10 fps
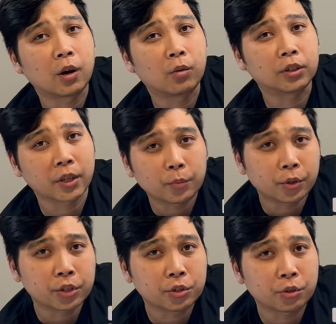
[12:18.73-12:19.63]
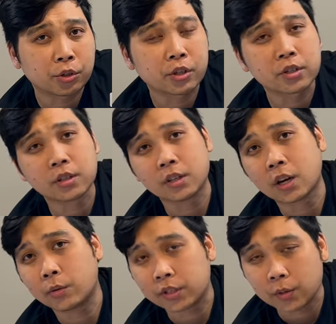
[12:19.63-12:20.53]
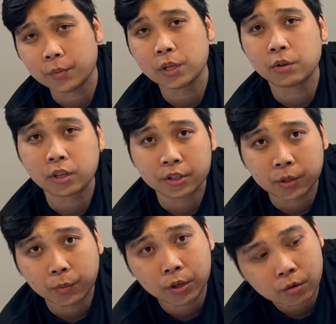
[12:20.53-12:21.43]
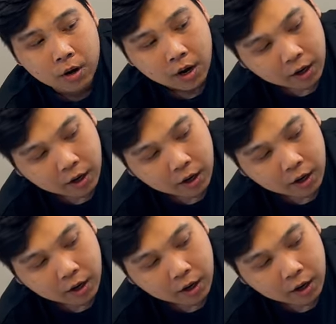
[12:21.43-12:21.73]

our temperatures in our CPU and our GPU,